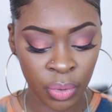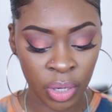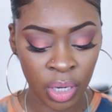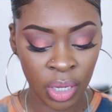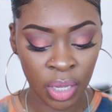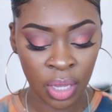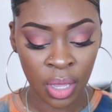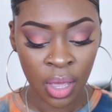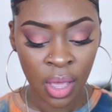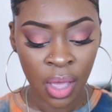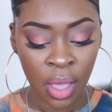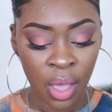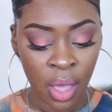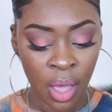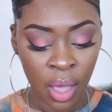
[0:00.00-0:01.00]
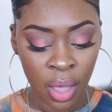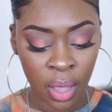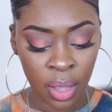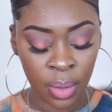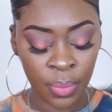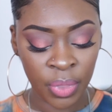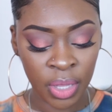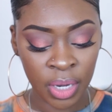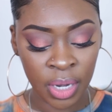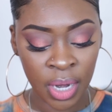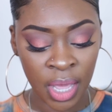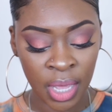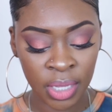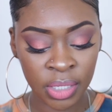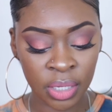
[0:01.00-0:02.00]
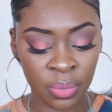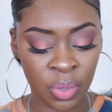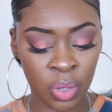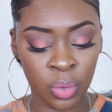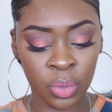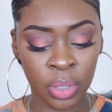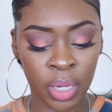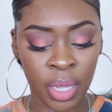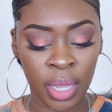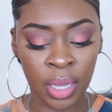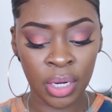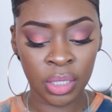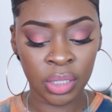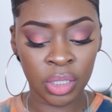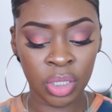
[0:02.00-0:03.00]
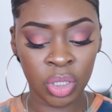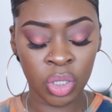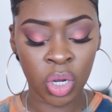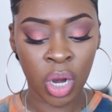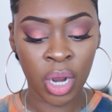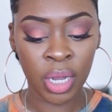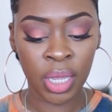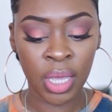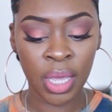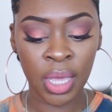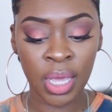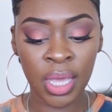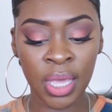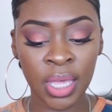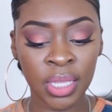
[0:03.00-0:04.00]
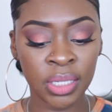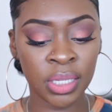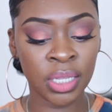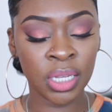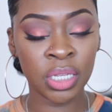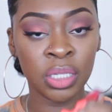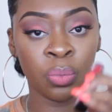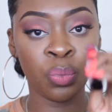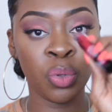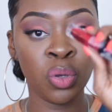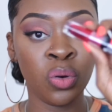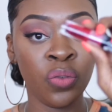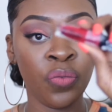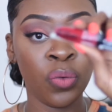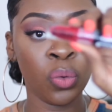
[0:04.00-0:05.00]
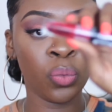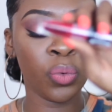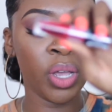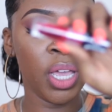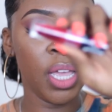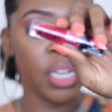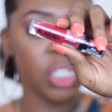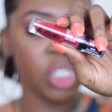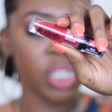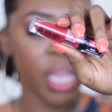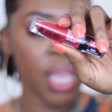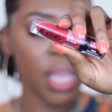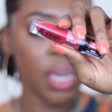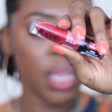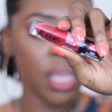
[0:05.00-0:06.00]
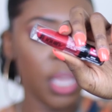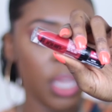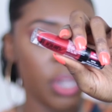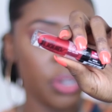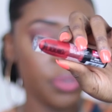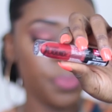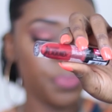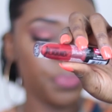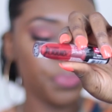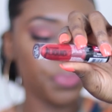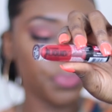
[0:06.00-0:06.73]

pretty. Um the next, we'll go lightest to dark, is this beautiful red shade here,